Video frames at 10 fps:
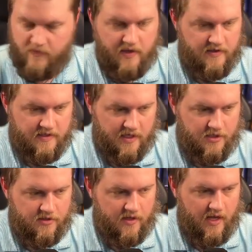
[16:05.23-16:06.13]

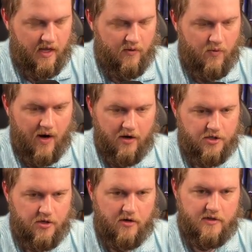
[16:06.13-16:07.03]
essentially a
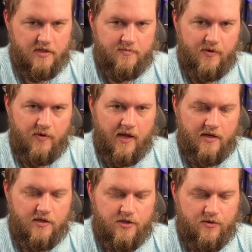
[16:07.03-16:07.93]
Wireshark that's built
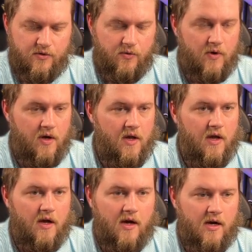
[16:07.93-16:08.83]
into
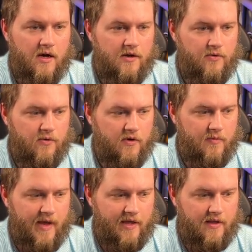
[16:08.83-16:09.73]
your
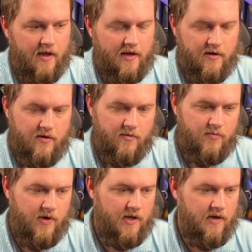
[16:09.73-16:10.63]
command line,
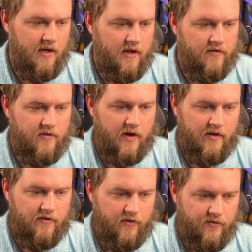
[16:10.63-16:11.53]
but it's not
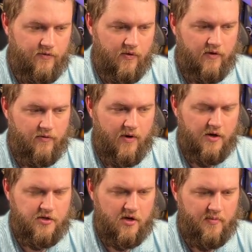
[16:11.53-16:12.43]
as useful as
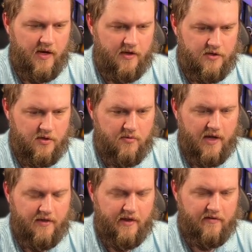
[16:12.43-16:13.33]
Wireshark because you can
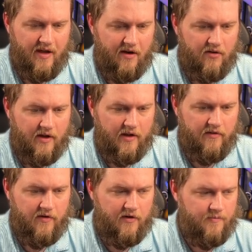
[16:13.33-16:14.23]
break things down a lot
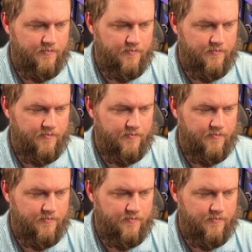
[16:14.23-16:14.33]
easier.